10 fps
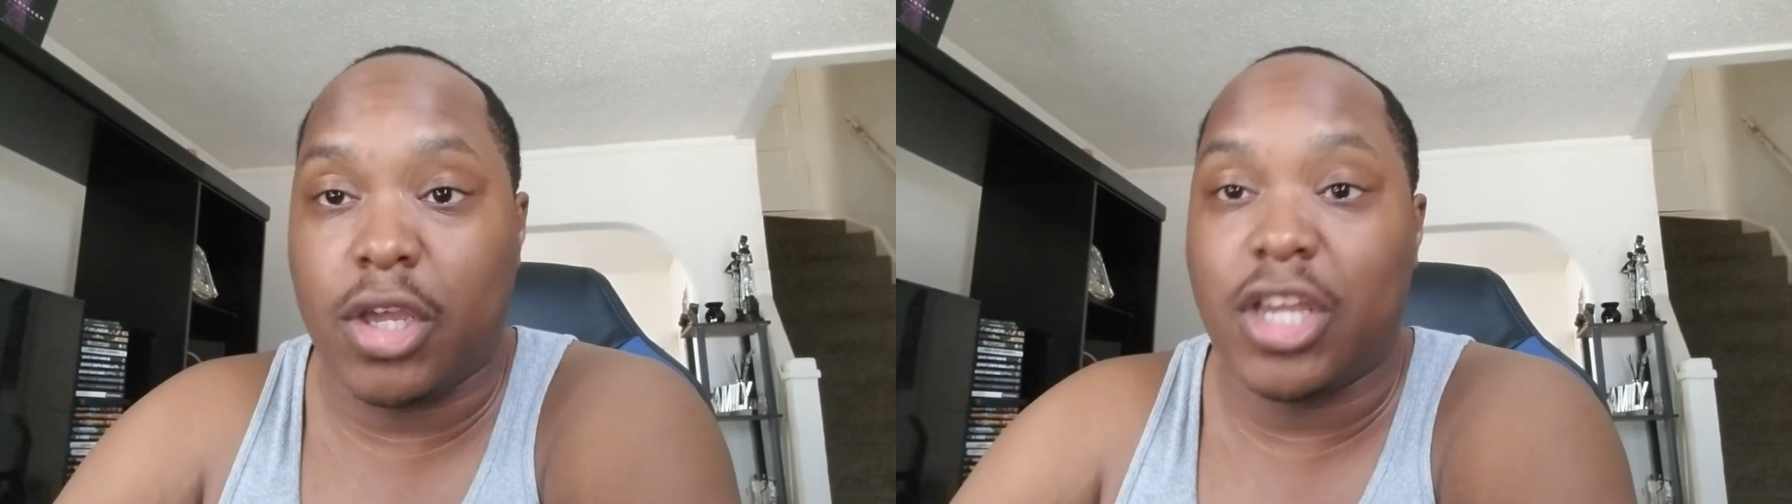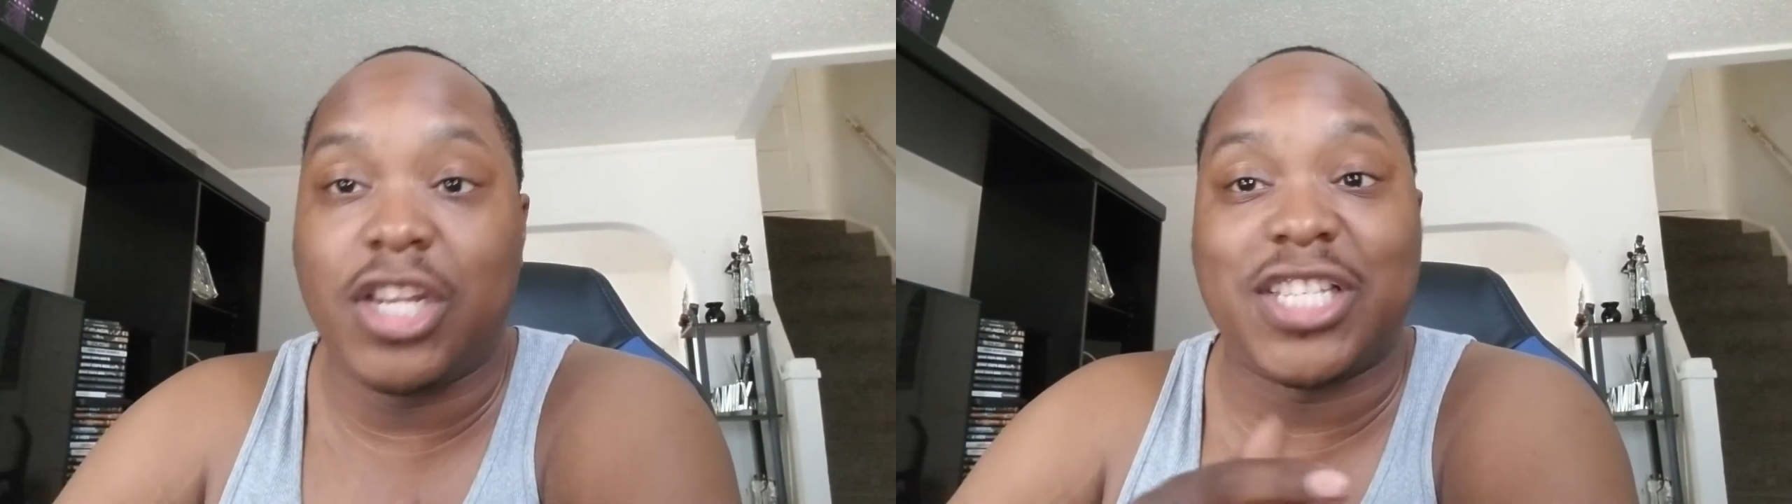
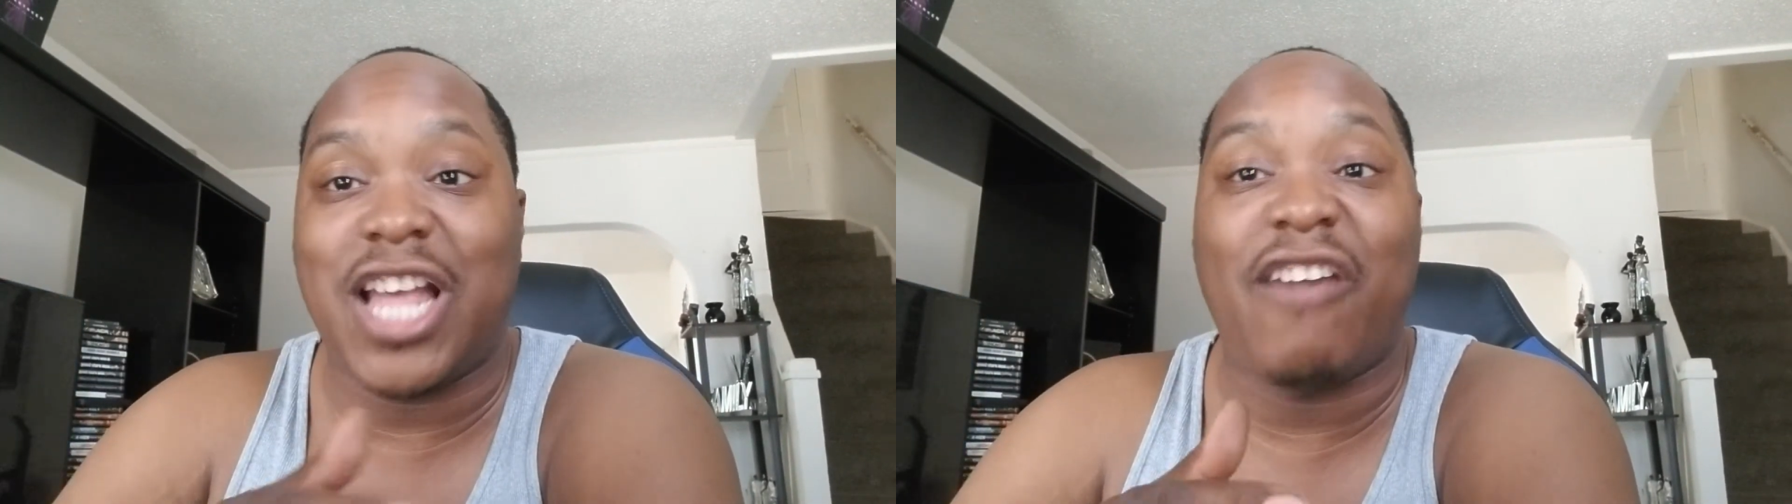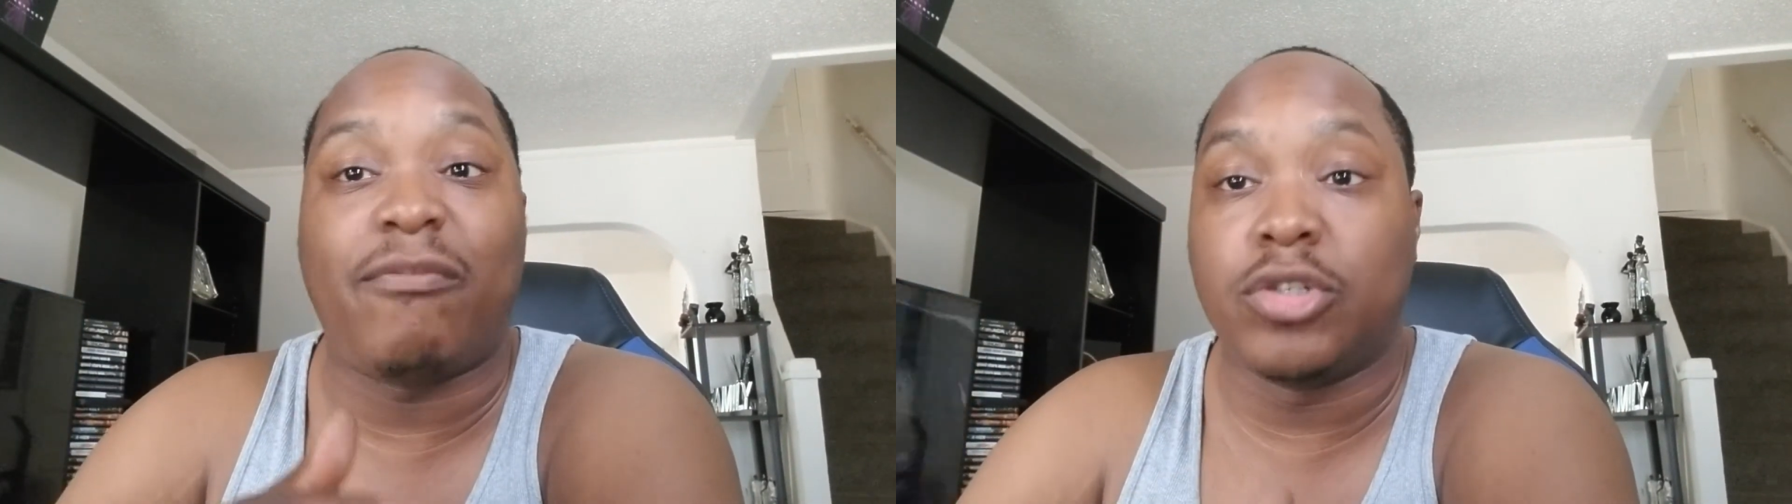He does not
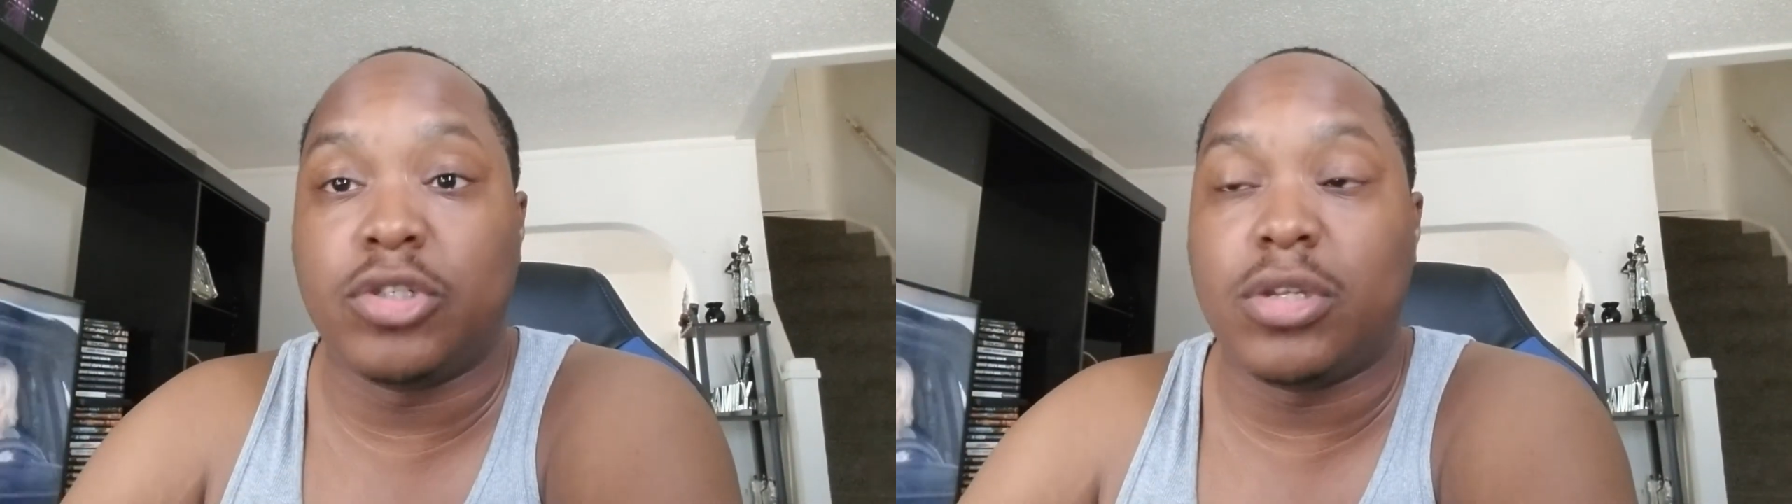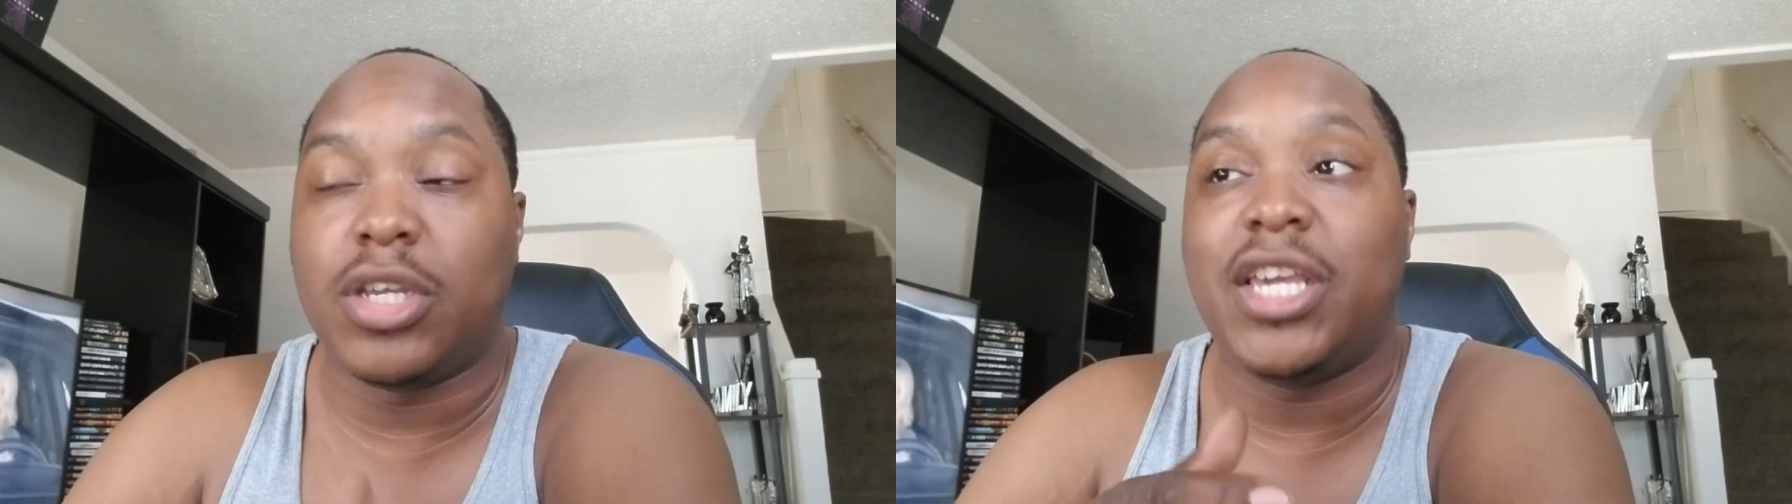have
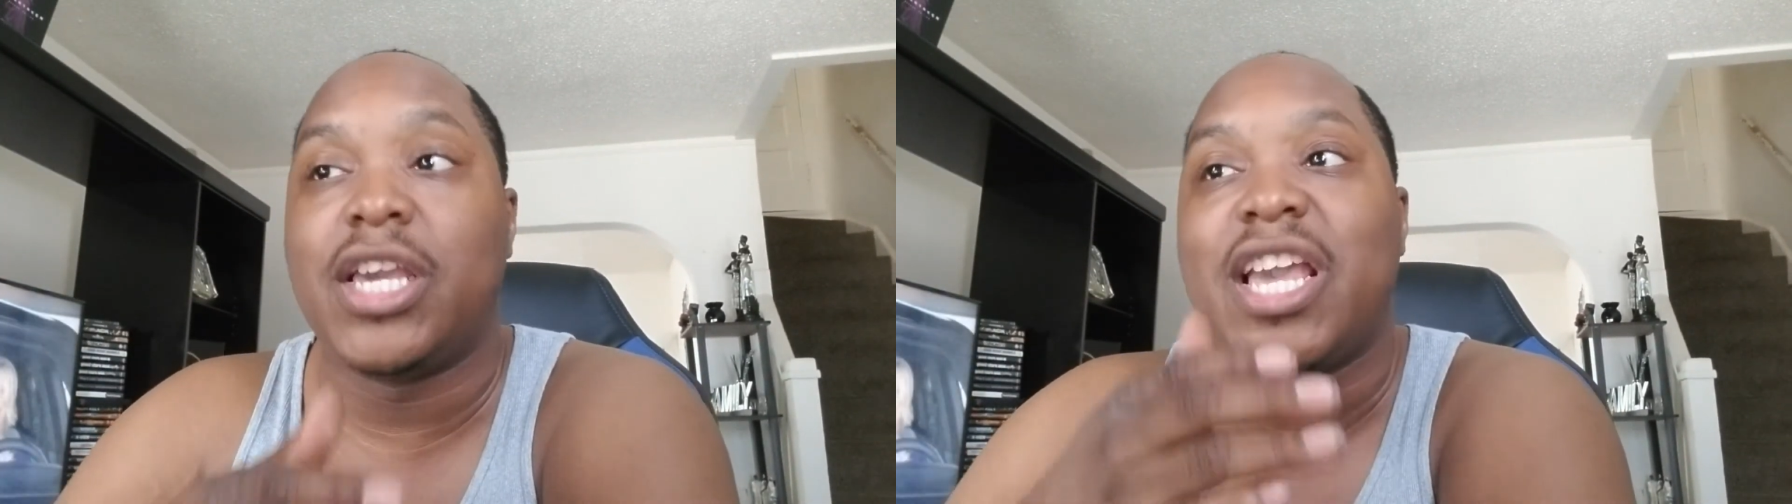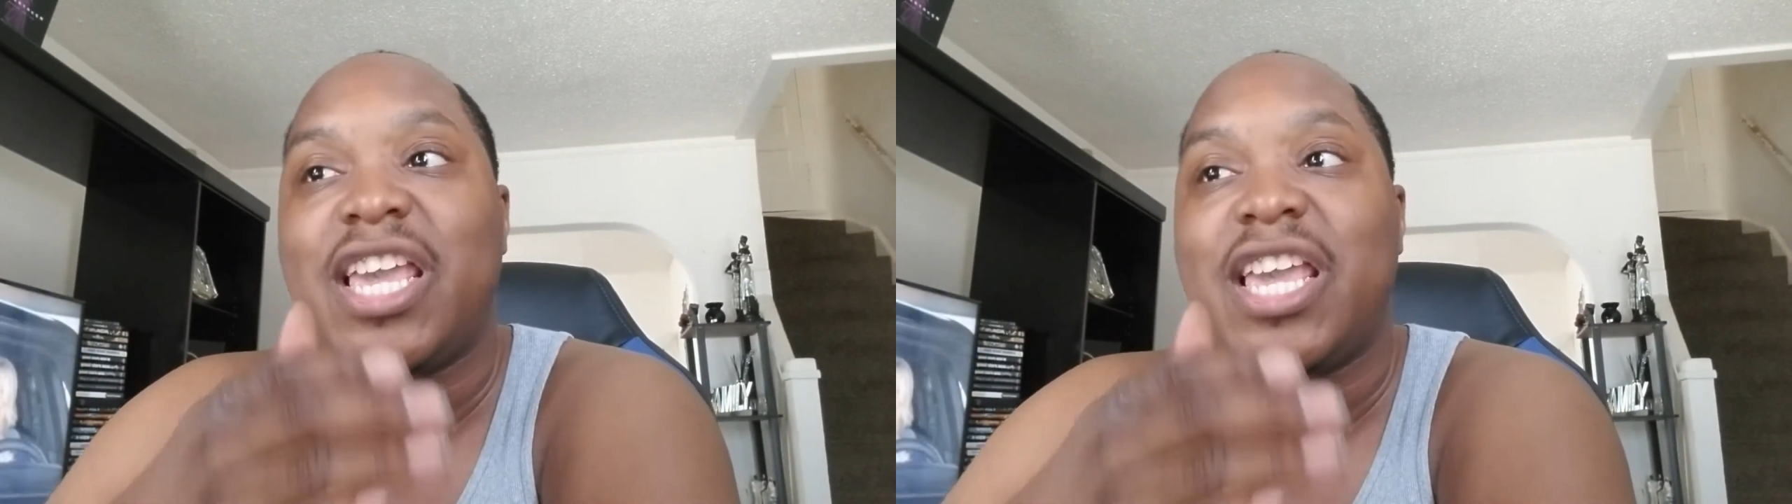he